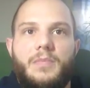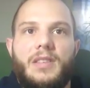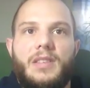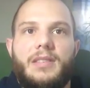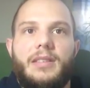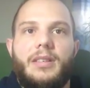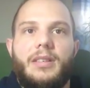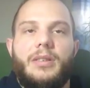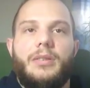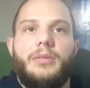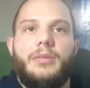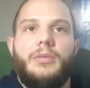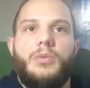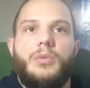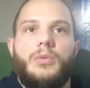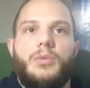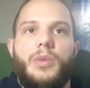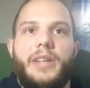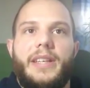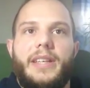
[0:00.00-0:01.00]
So
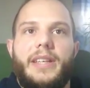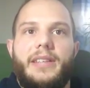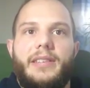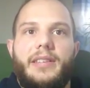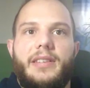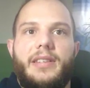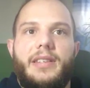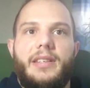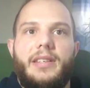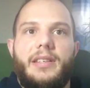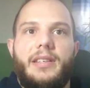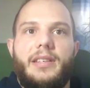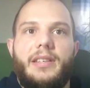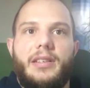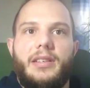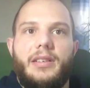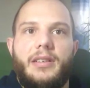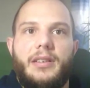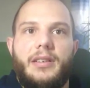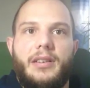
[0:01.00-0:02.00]
we need
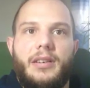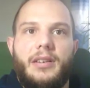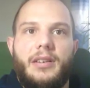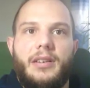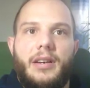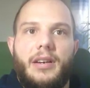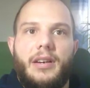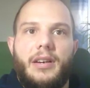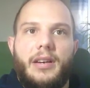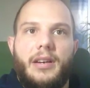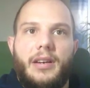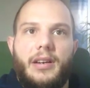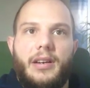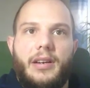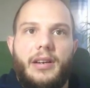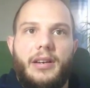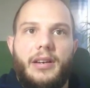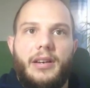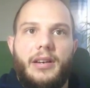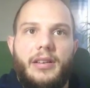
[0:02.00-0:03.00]
here
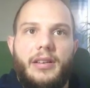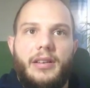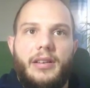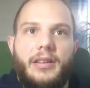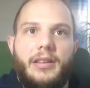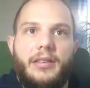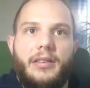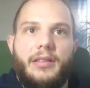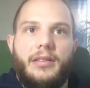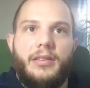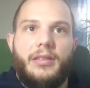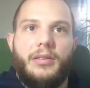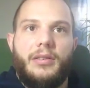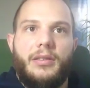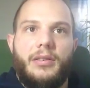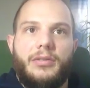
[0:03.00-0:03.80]
and